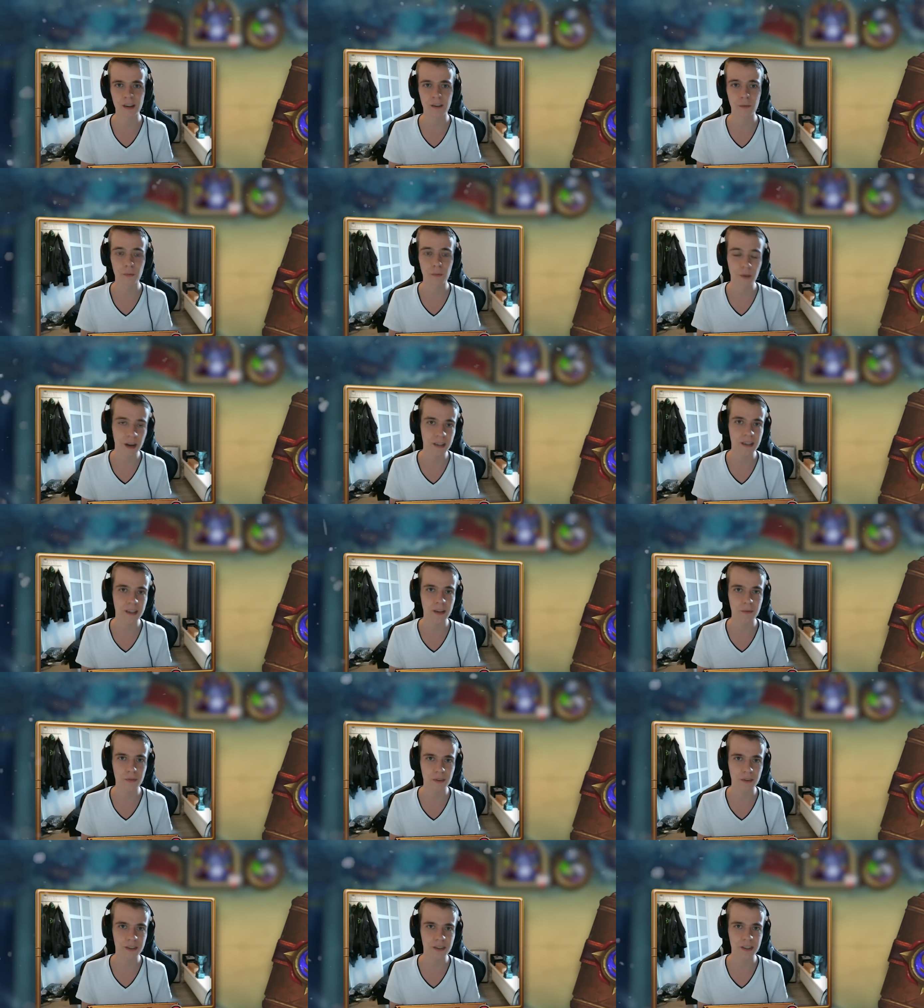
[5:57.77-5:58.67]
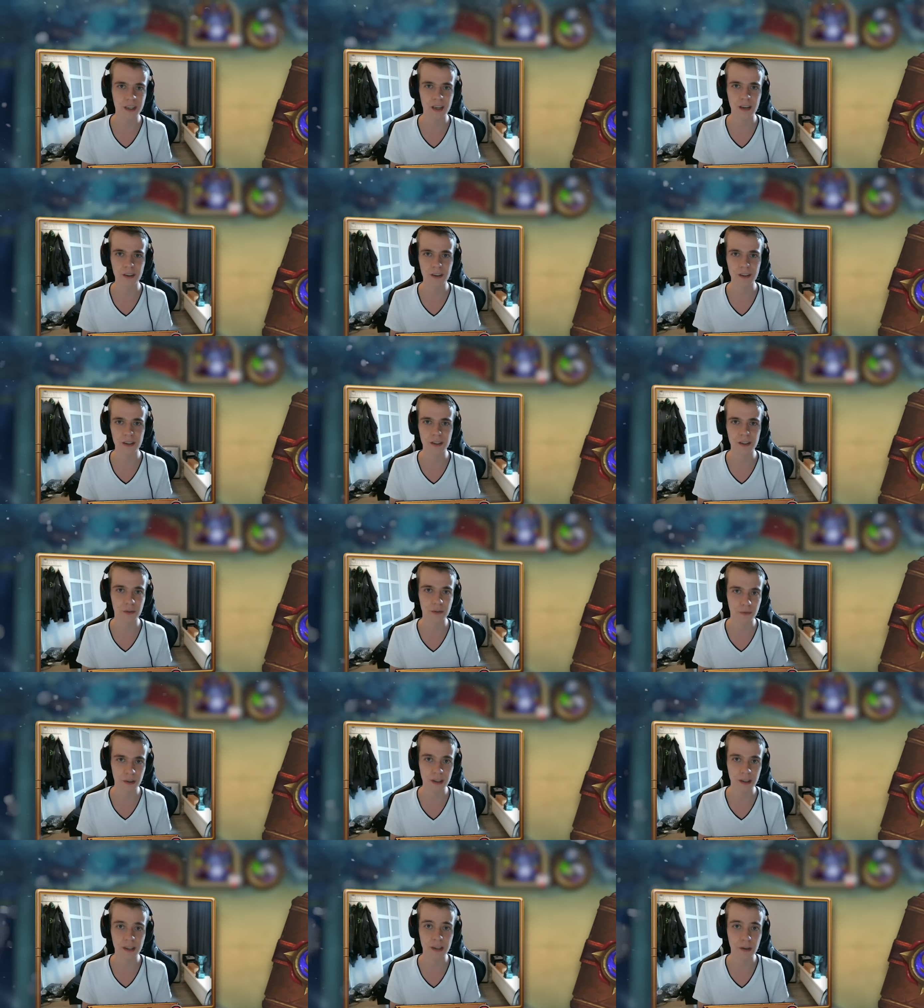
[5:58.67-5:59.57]
way different skill that you
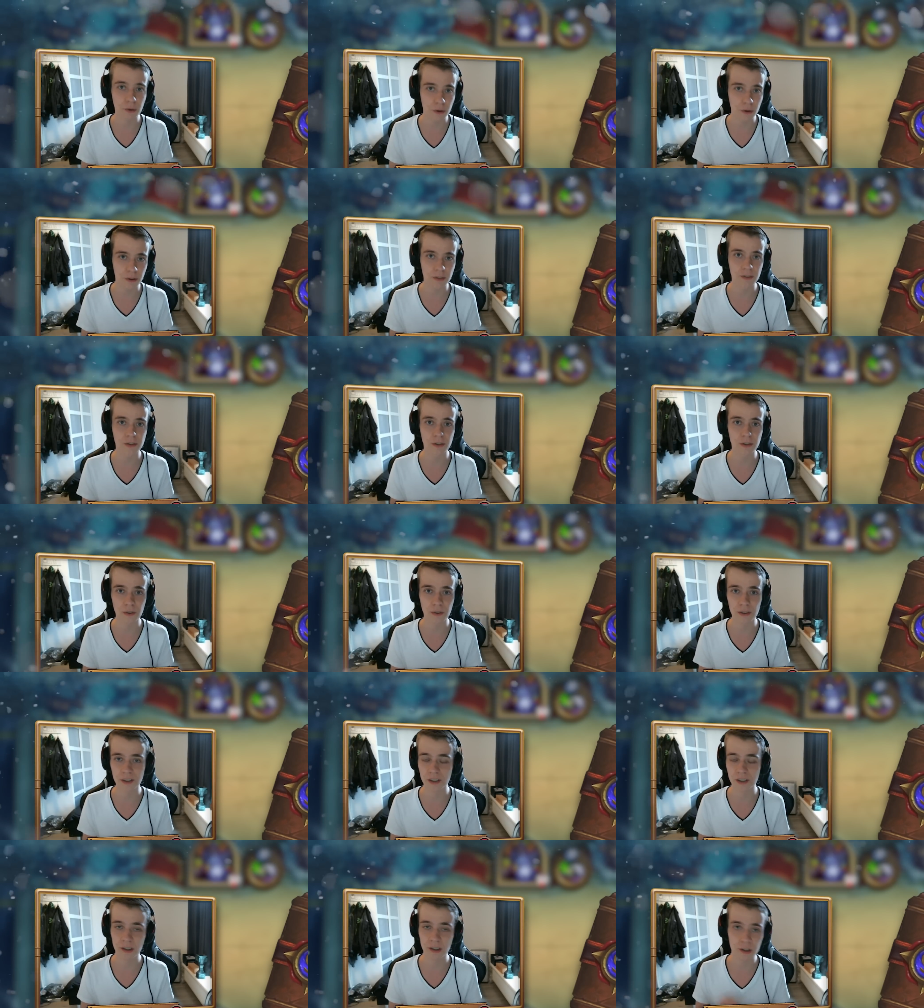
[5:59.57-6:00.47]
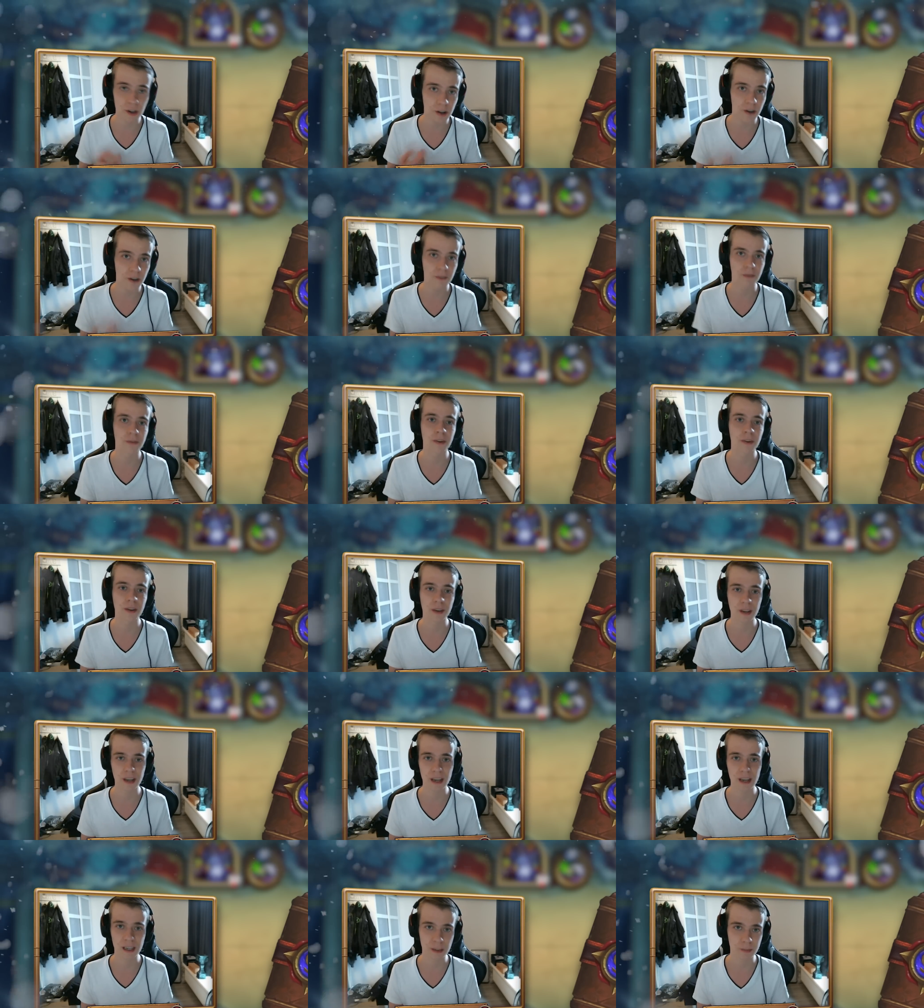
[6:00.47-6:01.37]
really learn towards a lot of
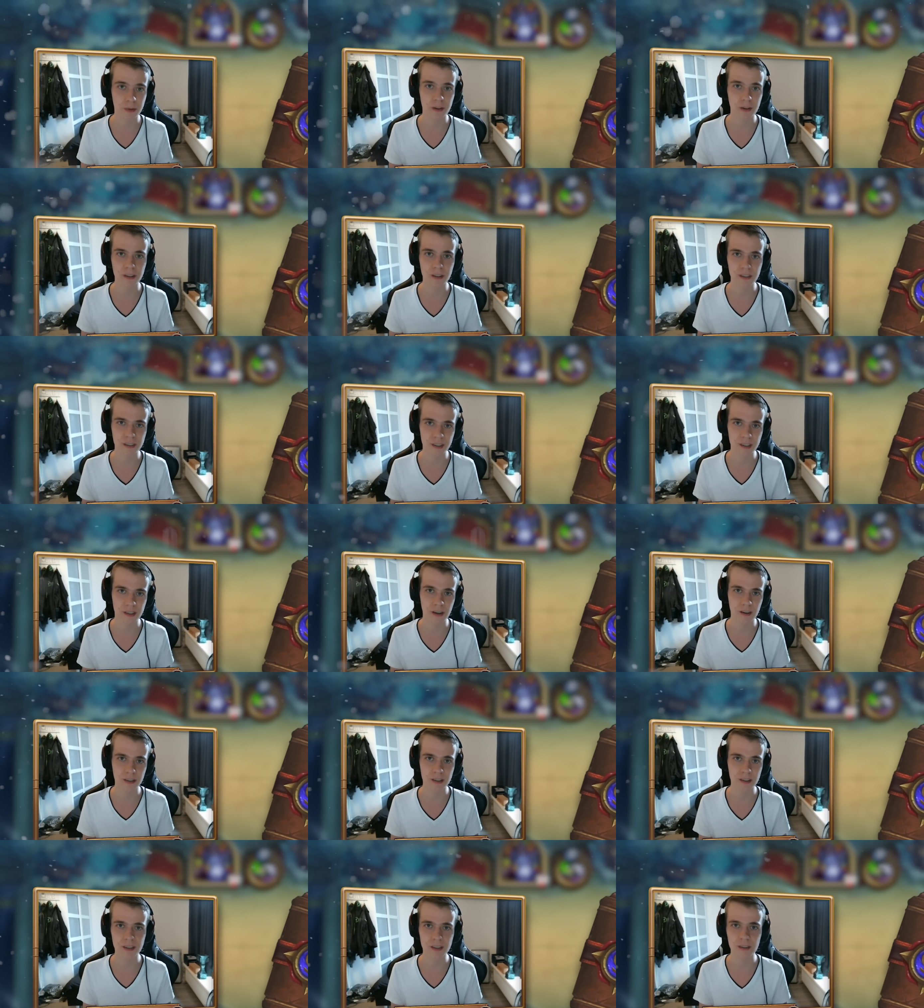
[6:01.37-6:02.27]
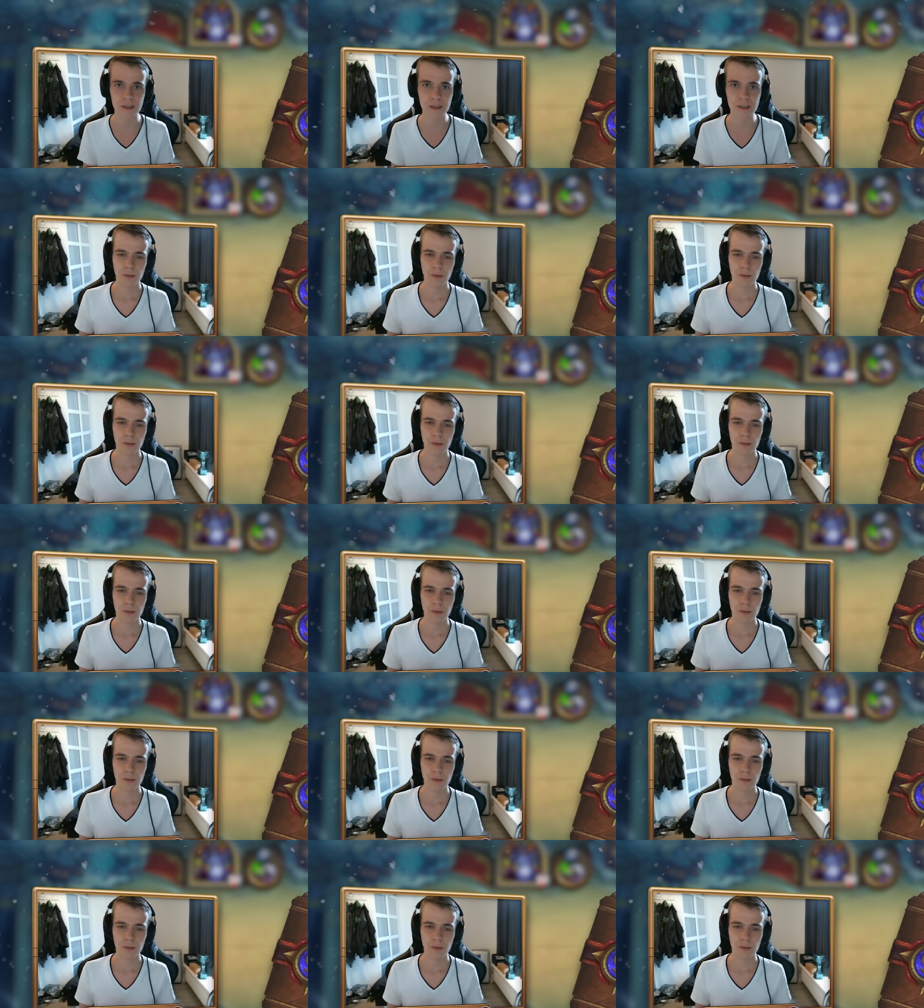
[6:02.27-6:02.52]
experience in Hearthstone.